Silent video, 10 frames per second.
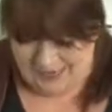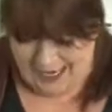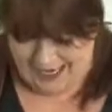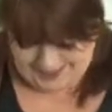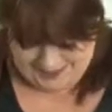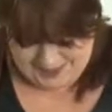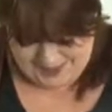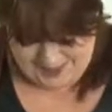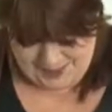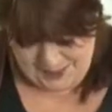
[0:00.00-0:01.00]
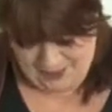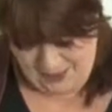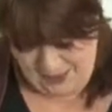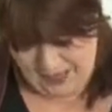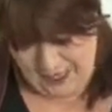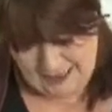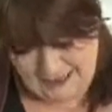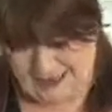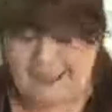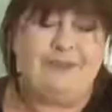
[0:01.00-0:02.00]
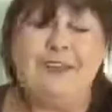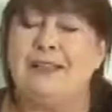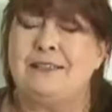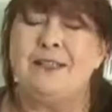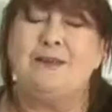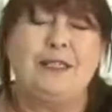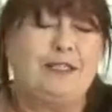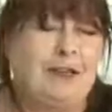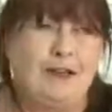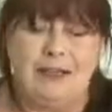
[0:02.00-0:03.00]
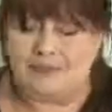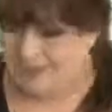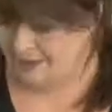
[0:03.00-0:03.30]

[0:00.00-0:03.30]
And so I had her to the vet so many times